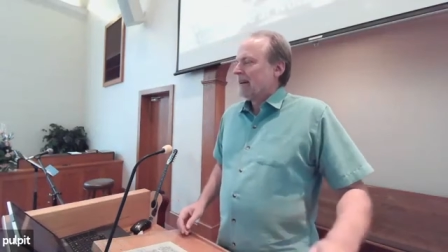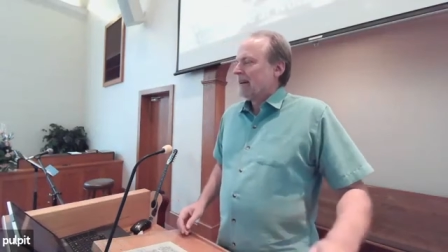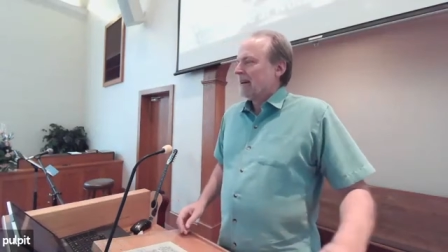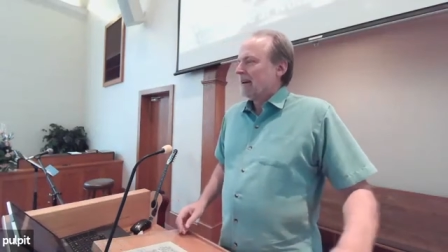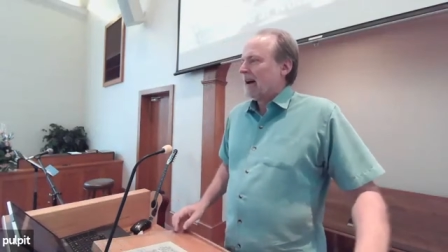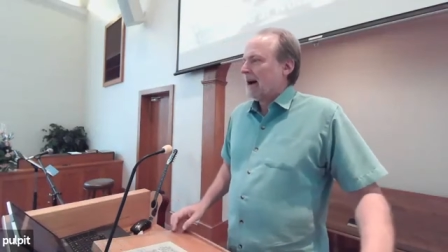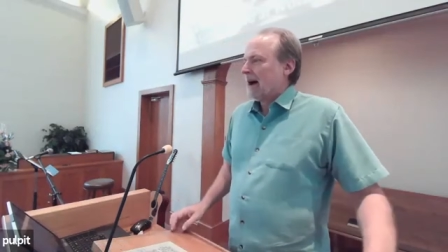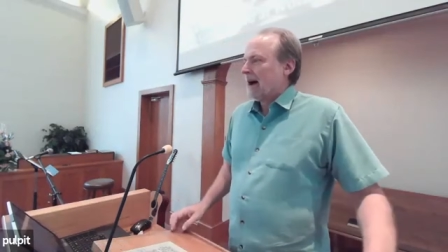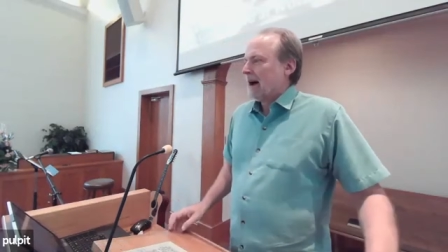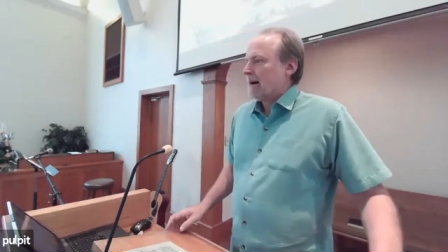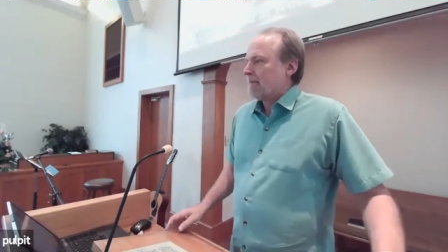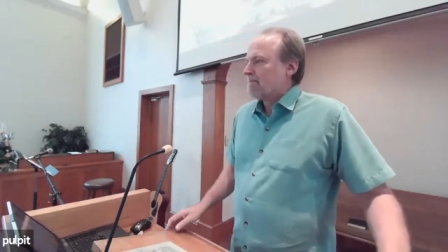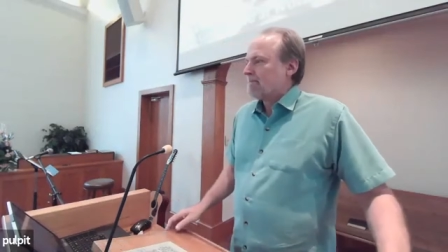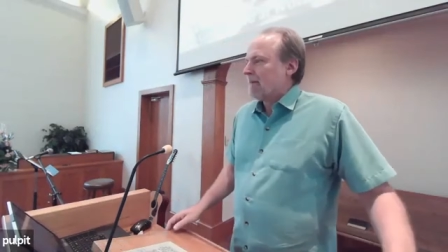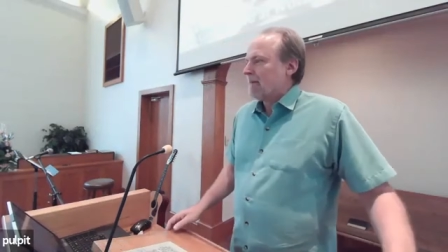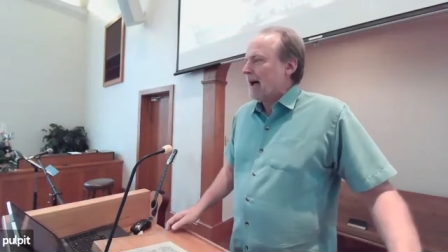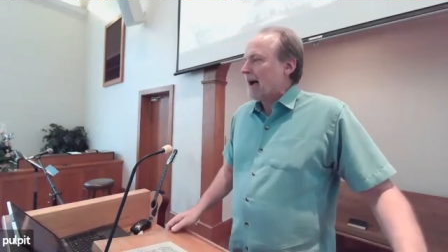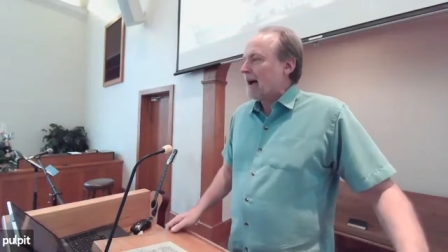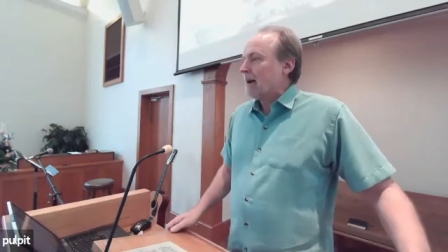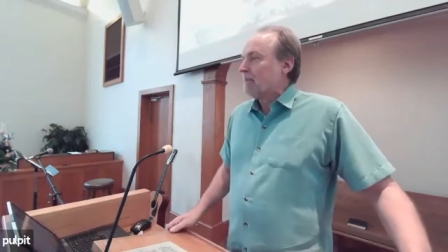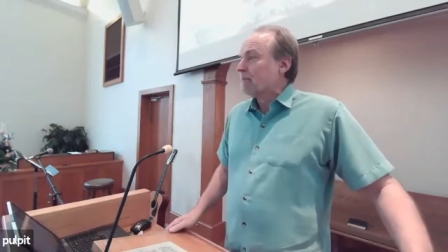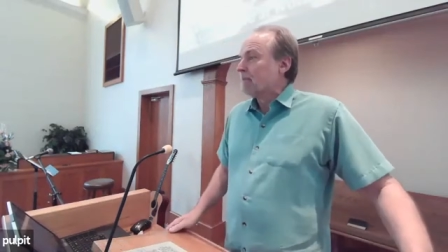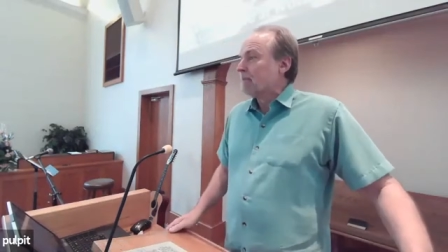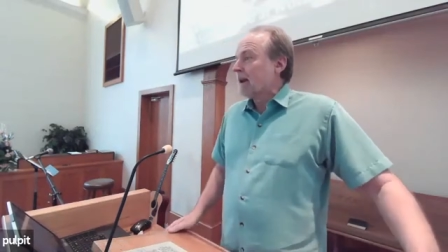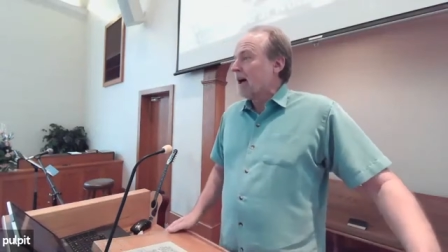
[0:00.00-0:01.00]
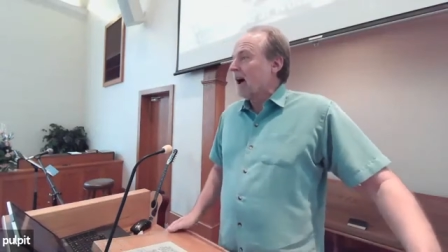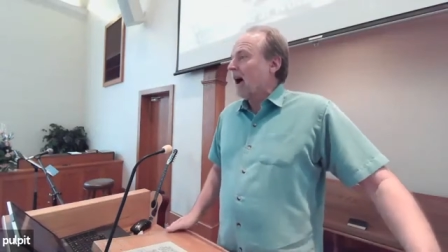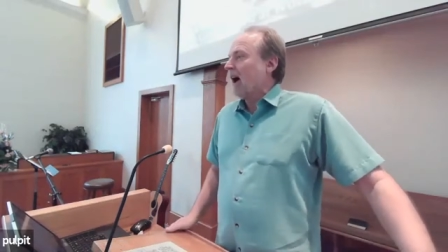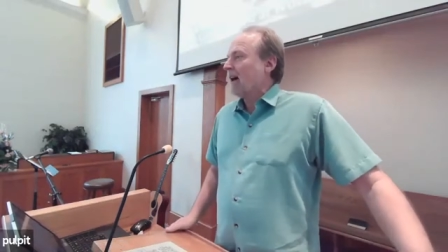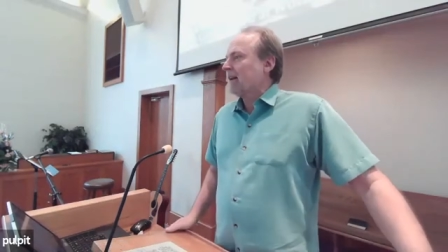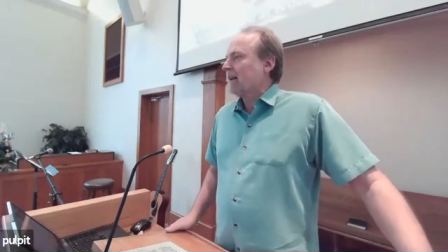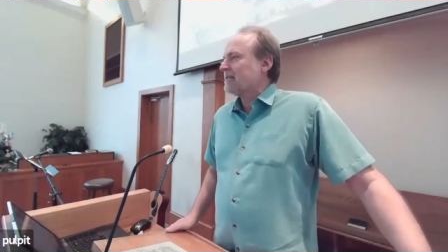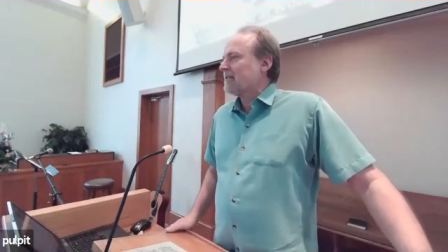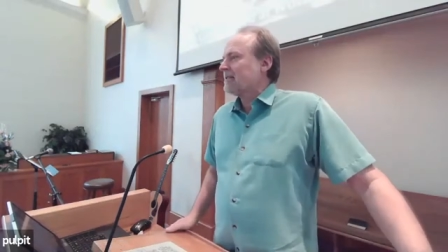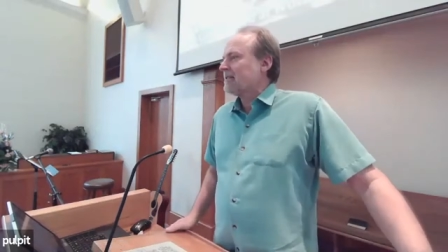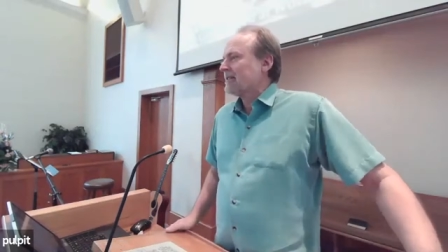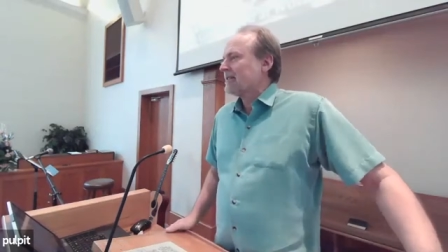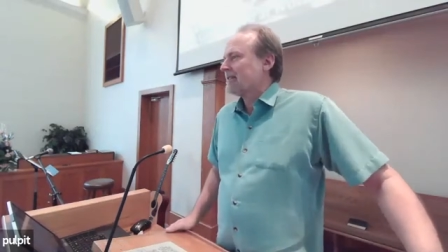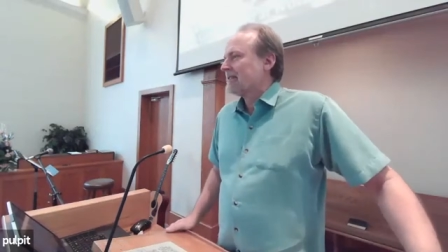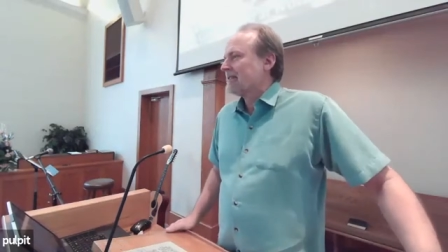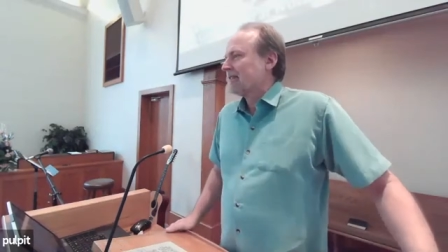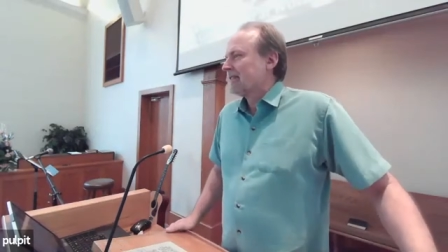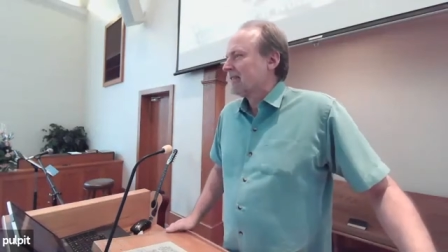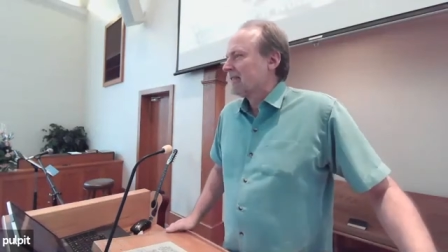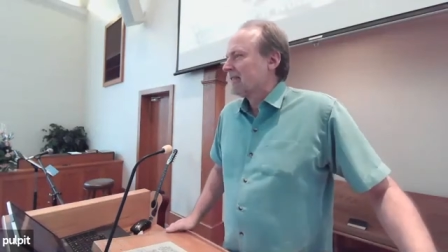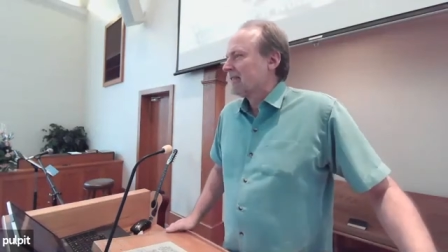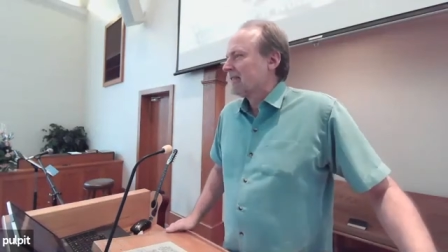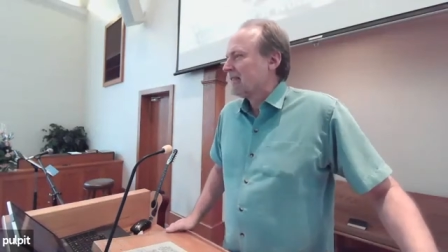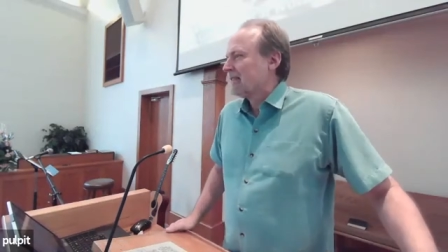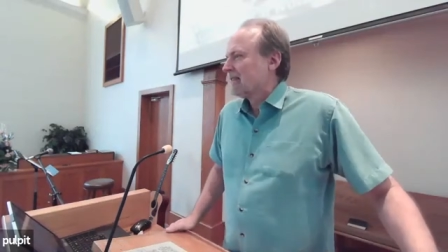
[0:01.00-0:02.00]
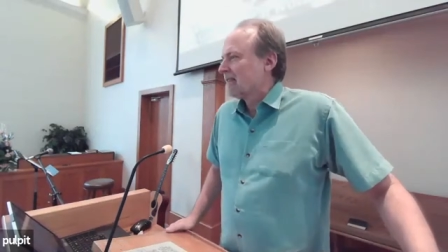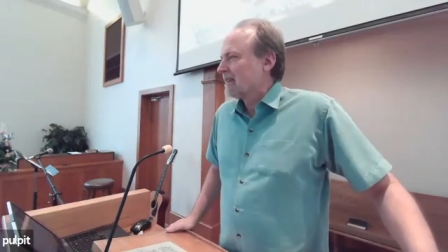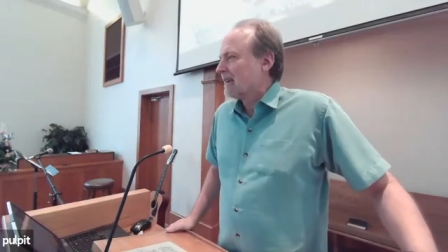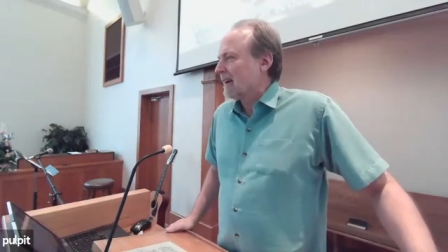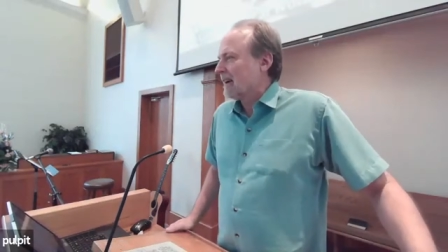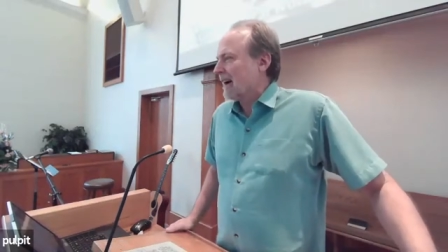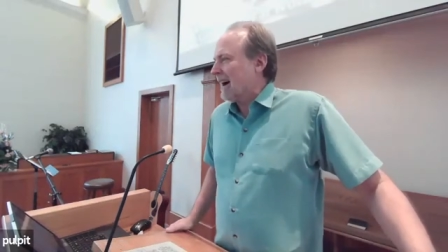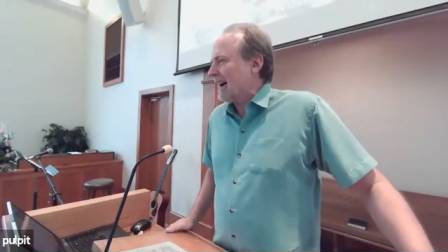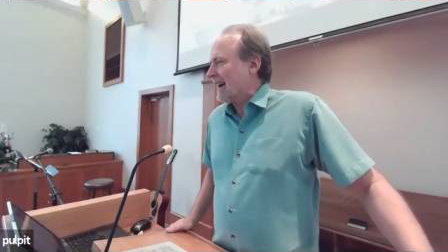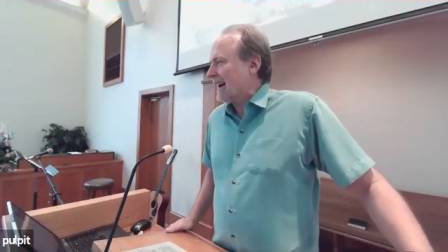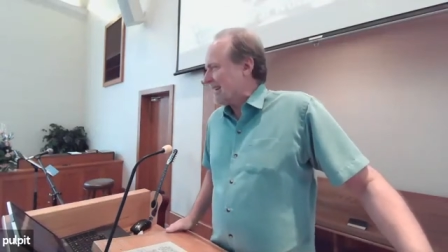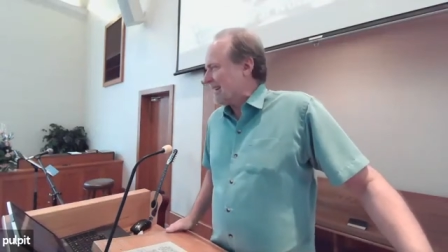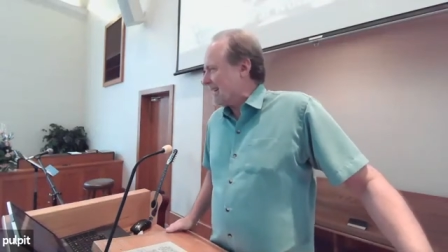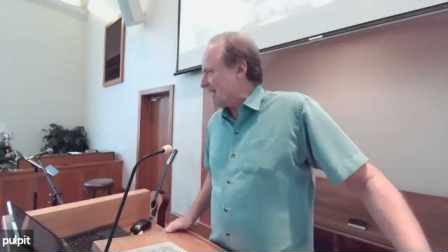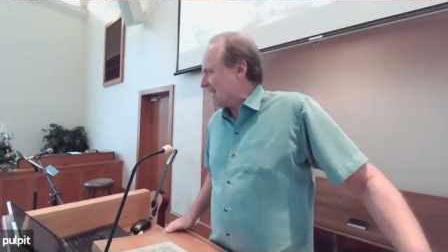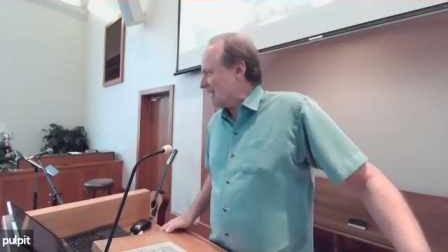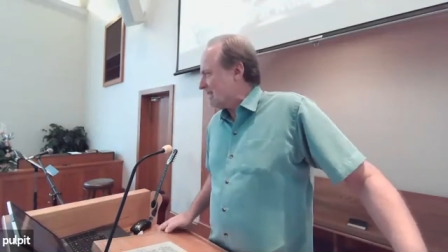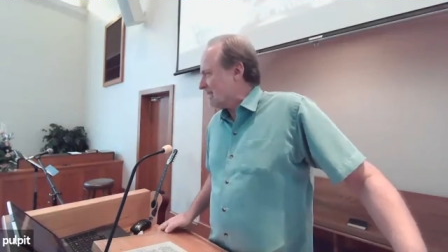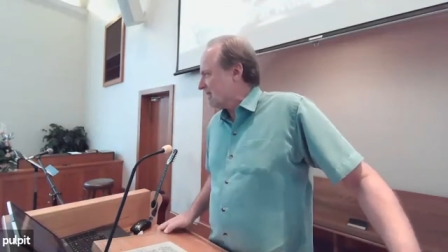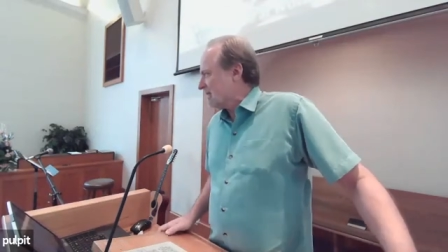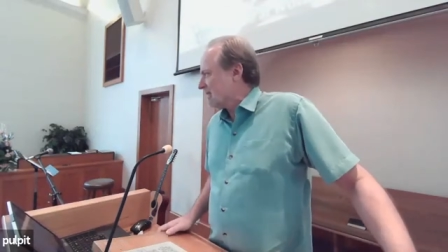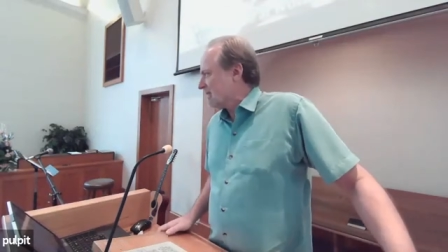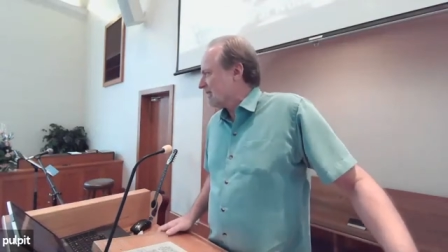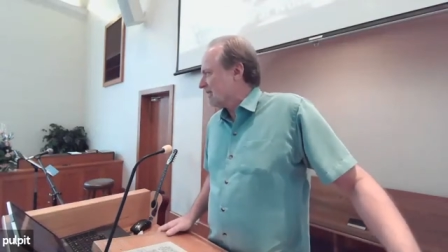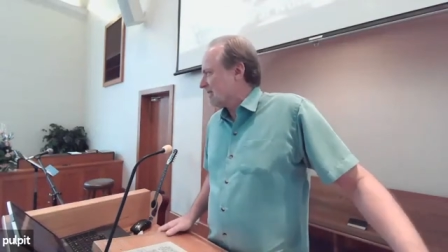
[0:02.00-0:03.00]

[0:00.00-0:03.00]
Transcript: Um, I'm not guided